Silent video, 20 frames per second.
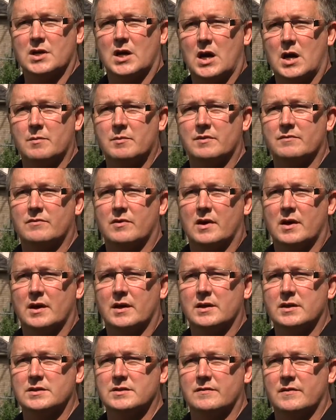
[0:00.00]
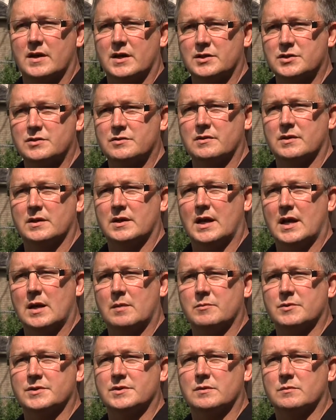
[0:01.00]
common varieties of ash tree in
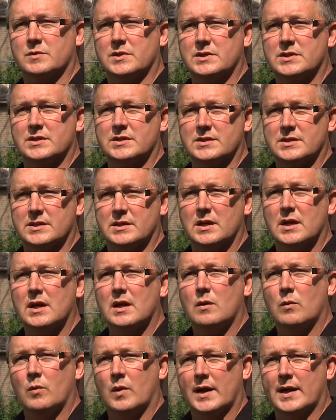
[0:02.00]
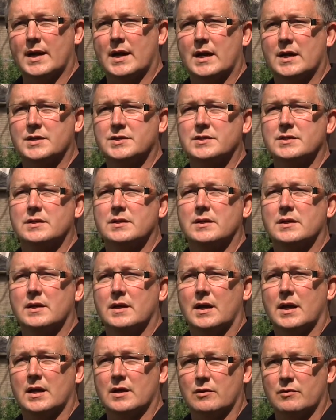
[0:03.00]
Hamilton, which is the white ash
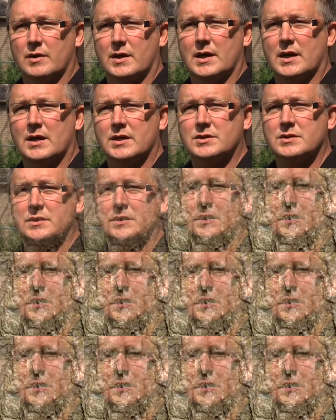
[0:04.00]
and green ash.